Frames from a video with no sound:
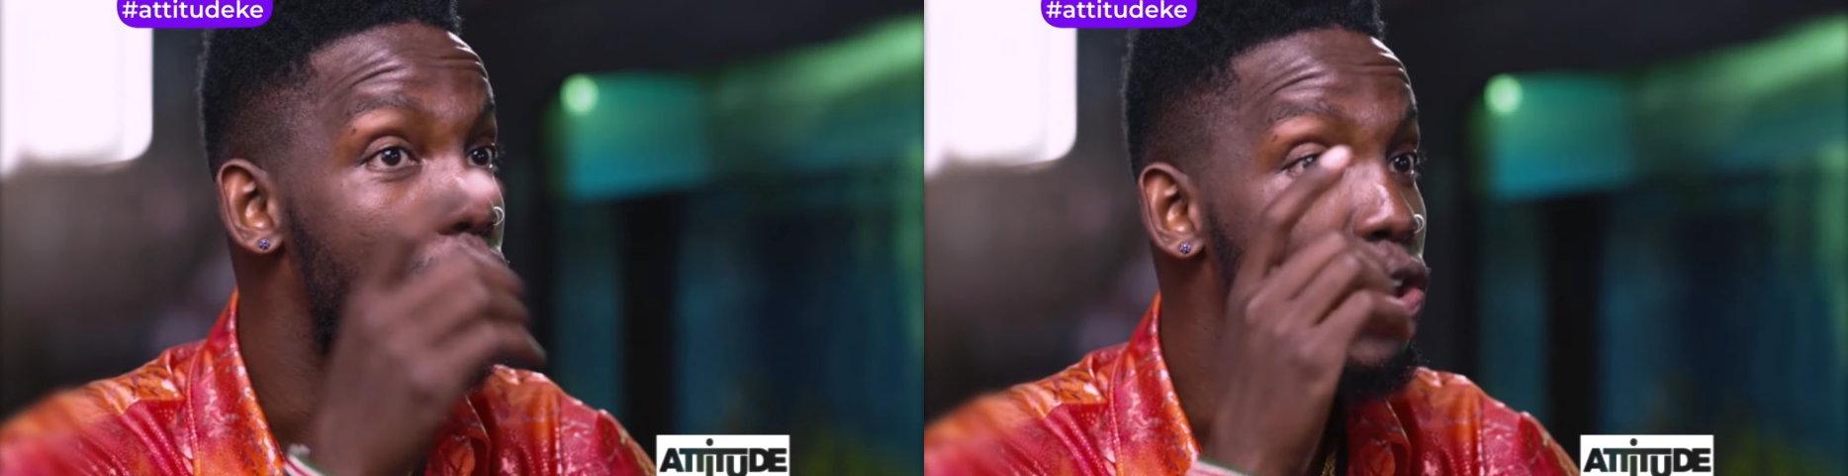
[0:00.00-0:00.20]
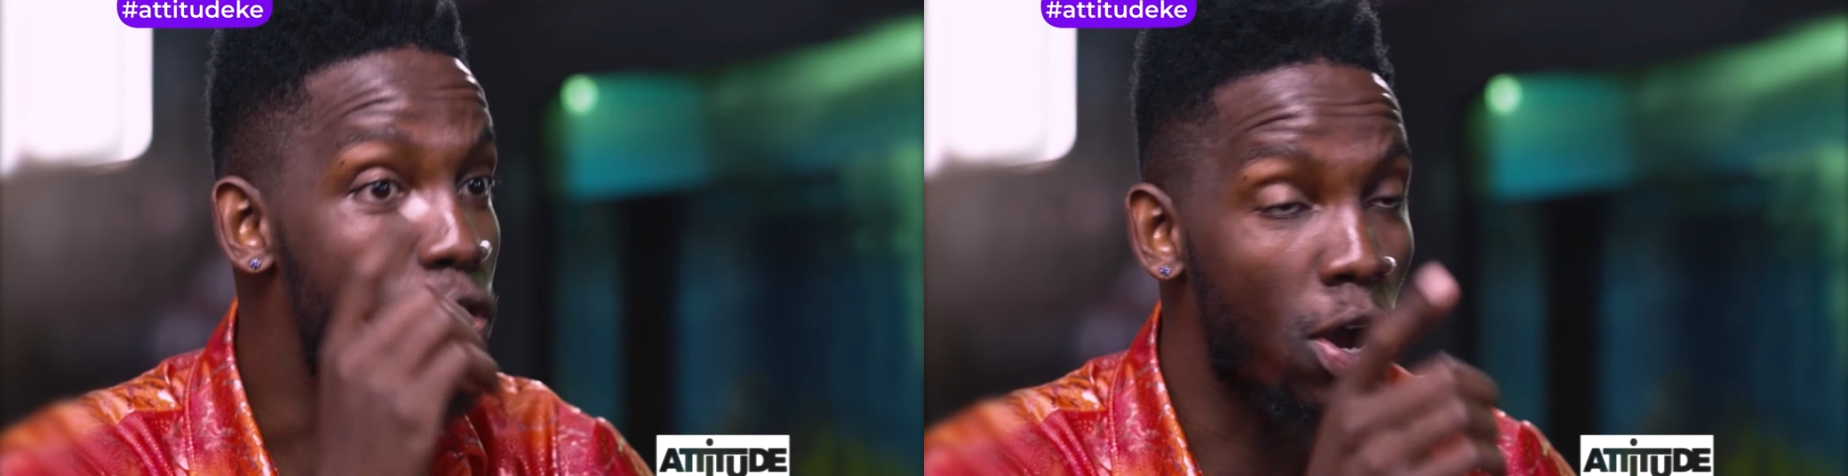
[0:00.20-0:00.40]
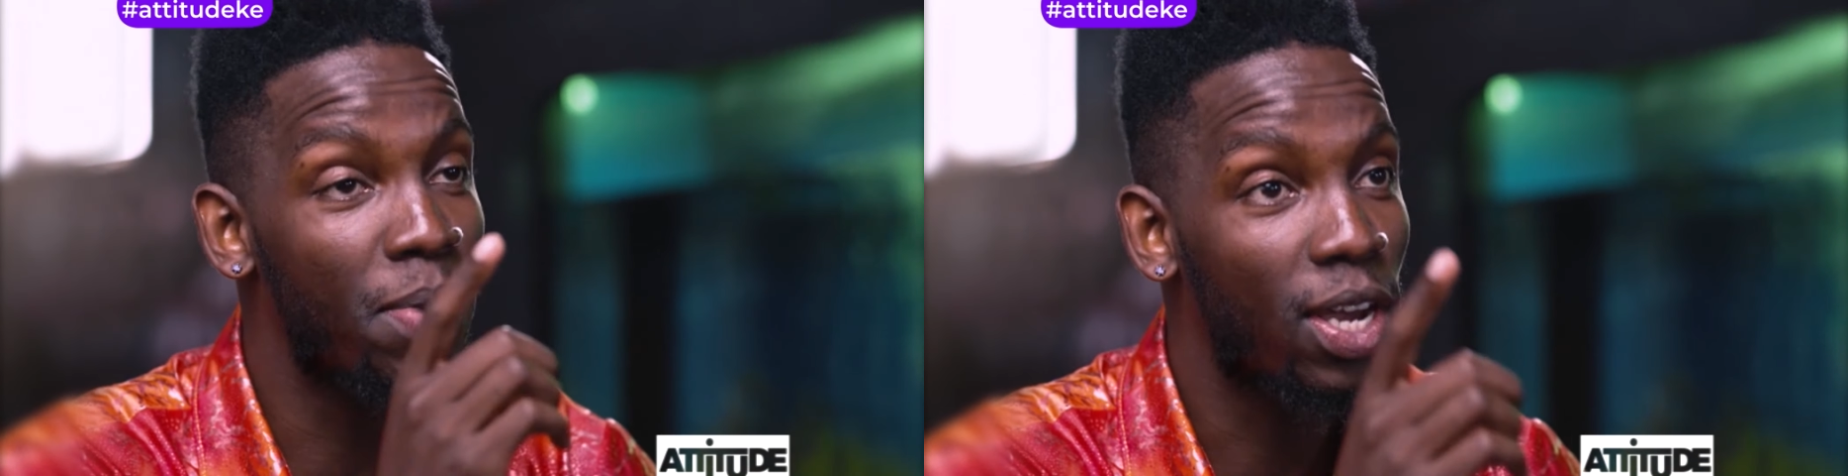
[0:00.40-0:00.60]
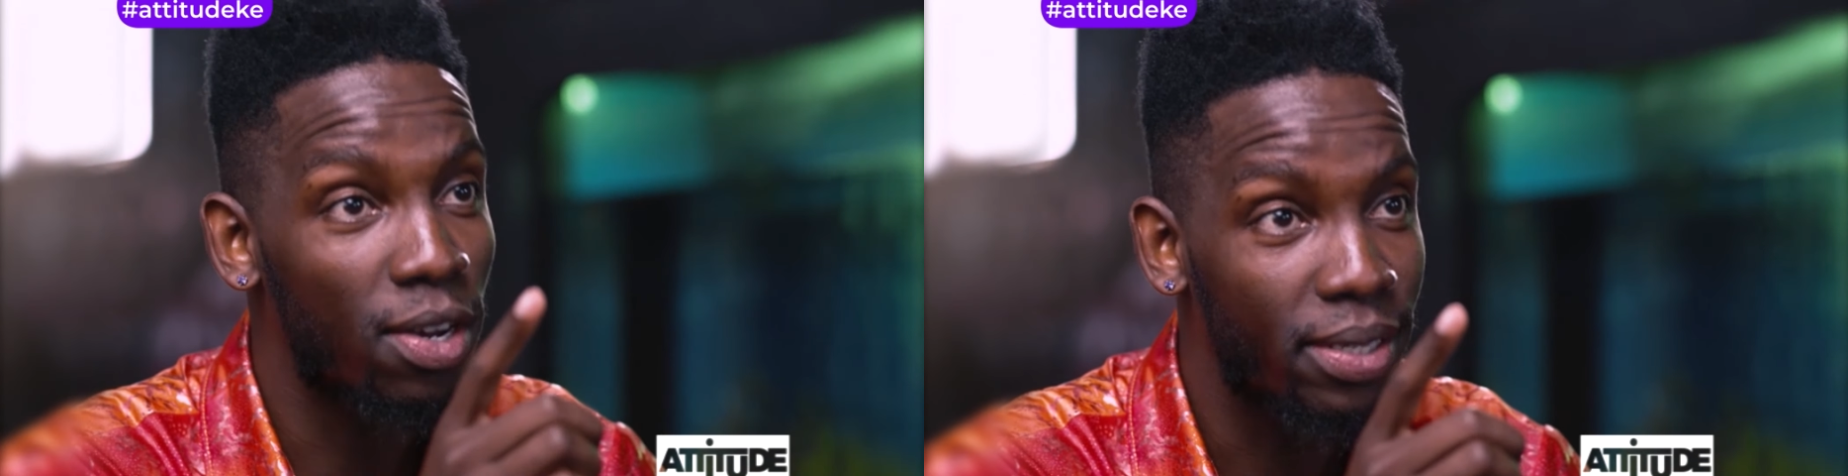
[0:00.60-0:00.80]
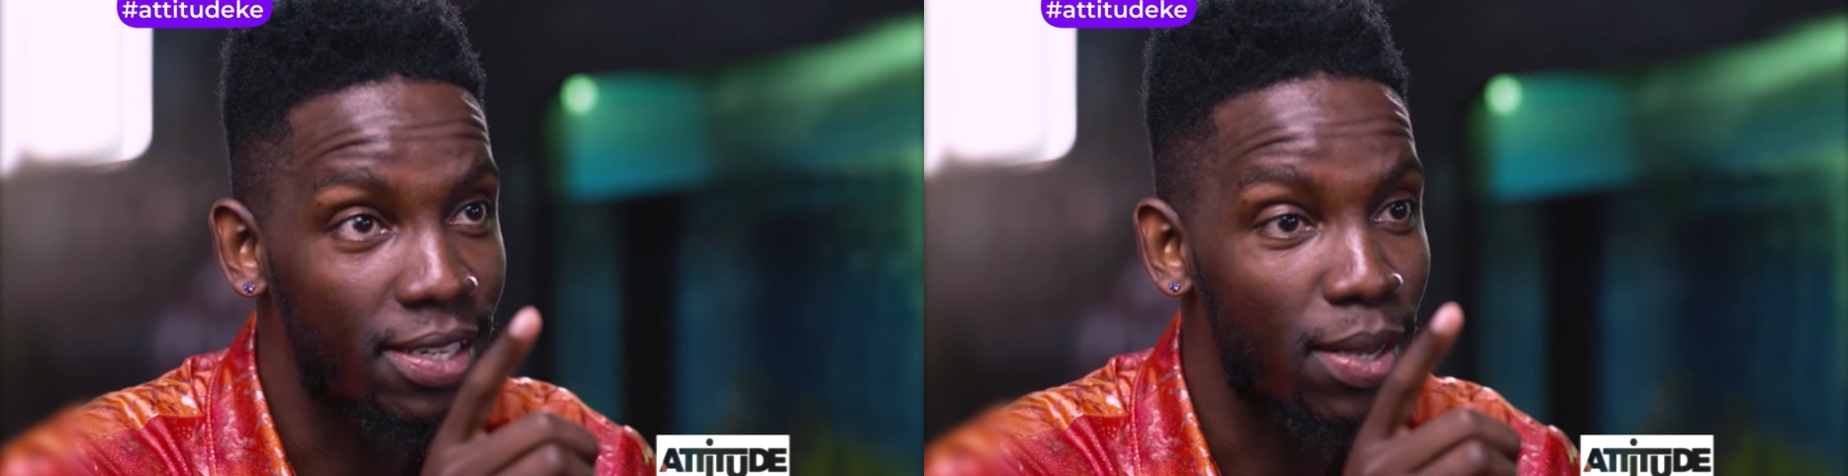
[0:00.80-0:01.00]
not
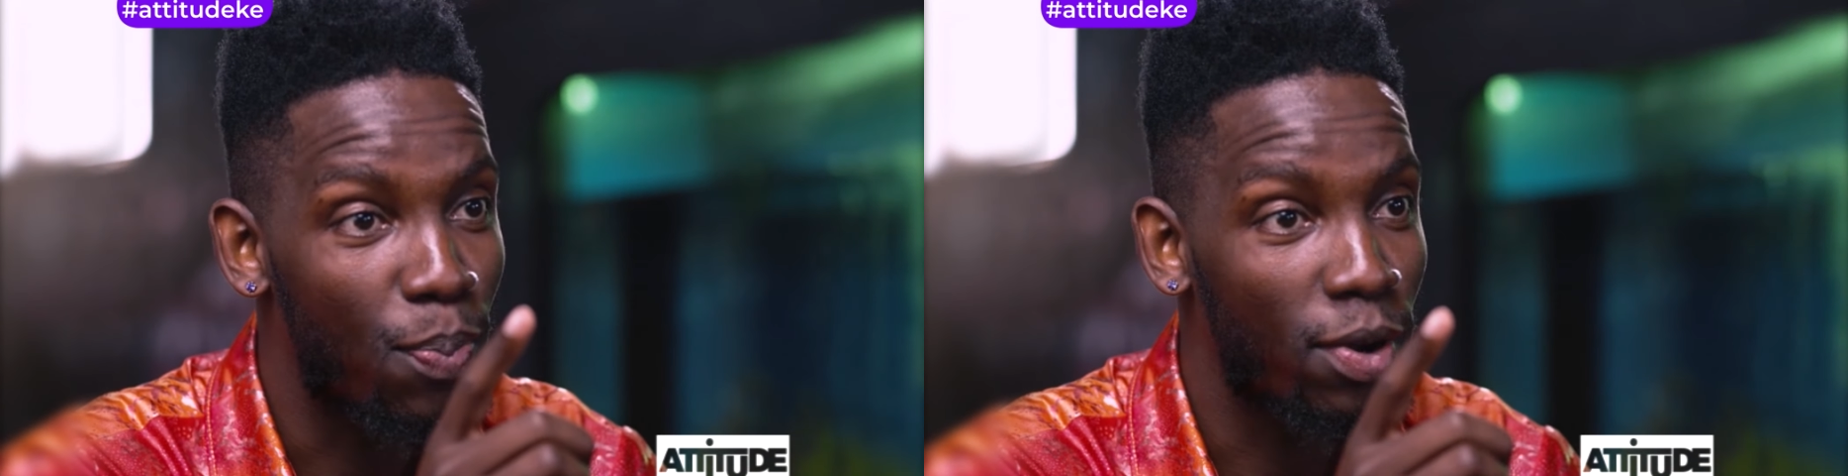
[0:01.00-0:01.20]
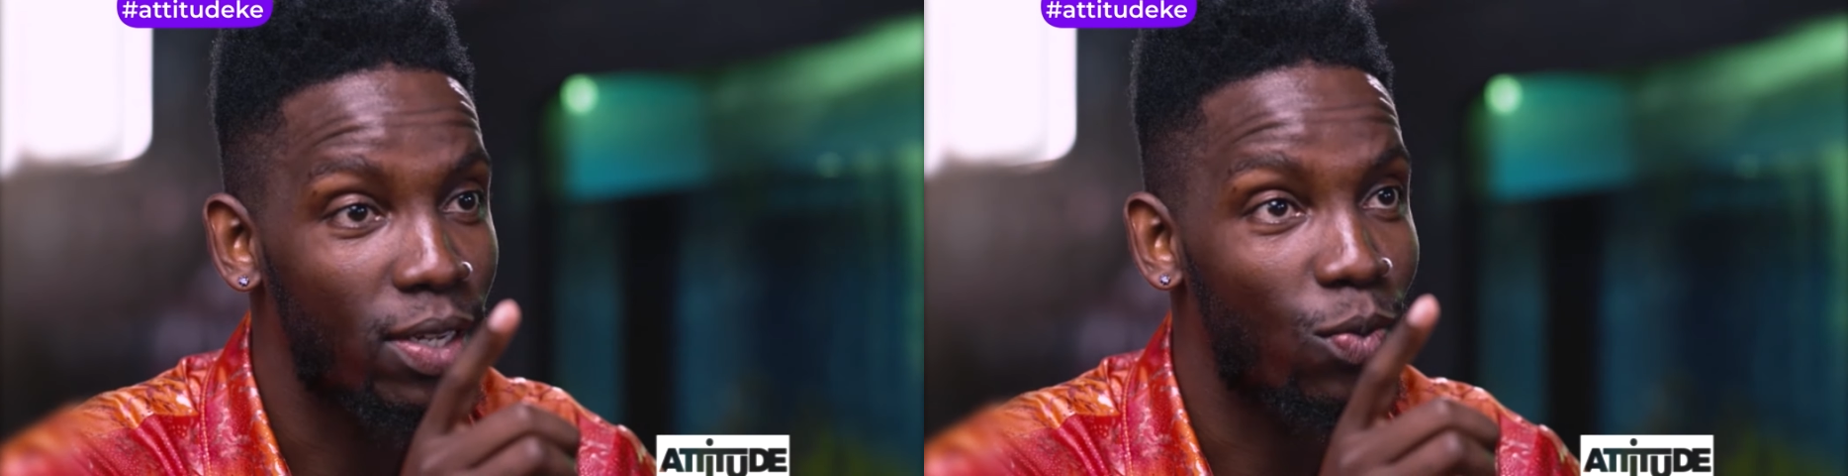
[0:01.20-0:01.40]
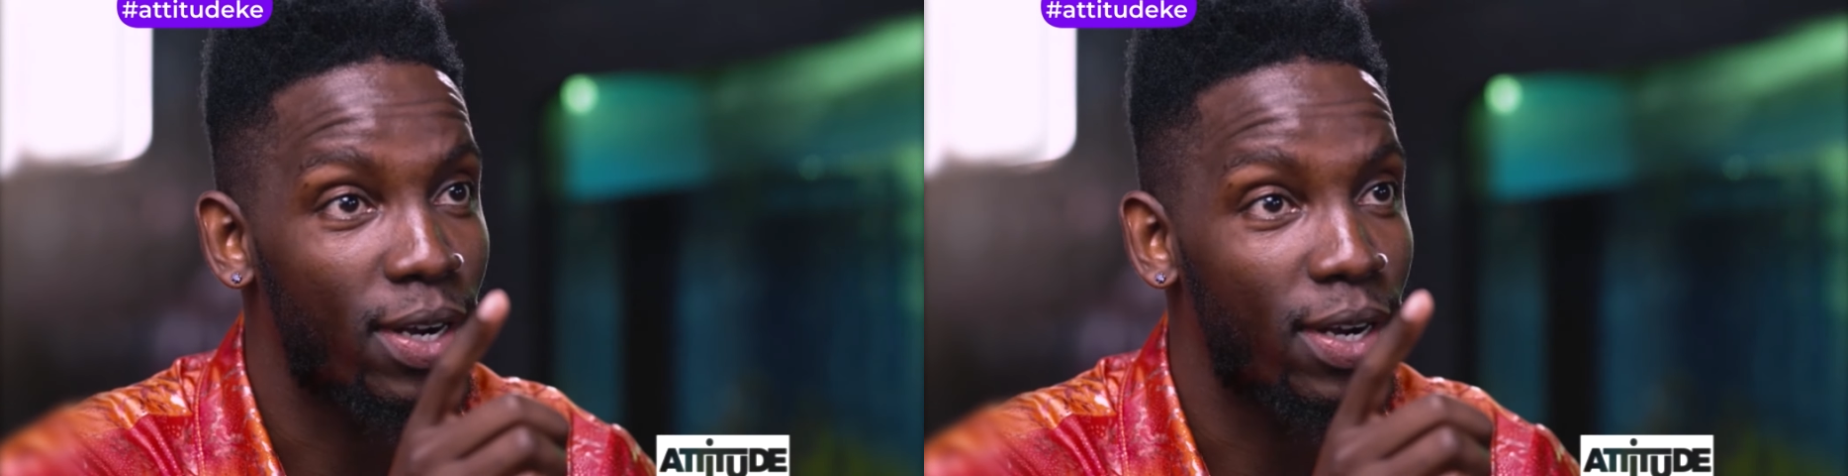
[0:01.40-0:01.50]
because they supported